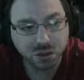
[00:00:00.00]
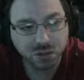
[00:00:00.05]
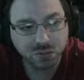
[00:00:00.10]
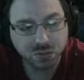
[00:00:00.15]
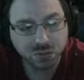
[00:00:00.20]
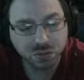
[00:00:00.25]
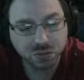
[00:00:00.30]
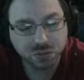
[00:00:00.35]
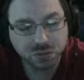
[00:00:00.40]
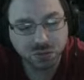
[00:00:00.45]

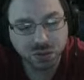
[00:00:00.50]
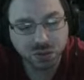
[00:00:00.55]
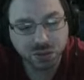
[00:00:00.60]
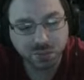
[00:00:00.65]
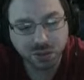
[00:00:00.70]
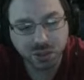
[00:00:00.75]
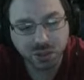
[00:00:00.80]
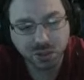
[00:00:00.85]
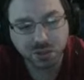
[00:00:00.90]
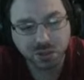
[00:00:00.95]
Roll20,
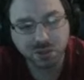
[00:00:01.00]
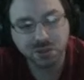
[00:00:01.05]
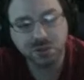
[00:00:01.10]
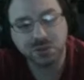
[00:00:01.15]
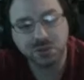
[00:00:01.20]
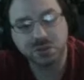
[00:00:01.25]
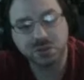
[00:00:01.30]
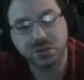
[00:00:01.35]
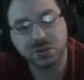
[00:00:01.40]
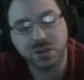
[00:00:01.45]
Mac?
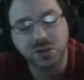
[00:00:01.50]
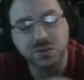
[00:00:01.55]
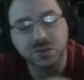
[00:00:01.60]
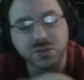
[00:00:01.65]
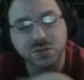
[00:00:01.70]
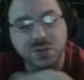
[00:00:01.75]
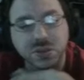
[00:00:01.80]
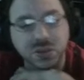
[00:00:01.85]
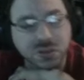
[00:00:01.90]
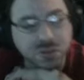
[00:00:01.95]
Because I don't
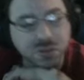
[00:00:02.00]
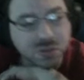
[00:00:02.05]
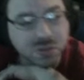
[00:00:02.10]
see you.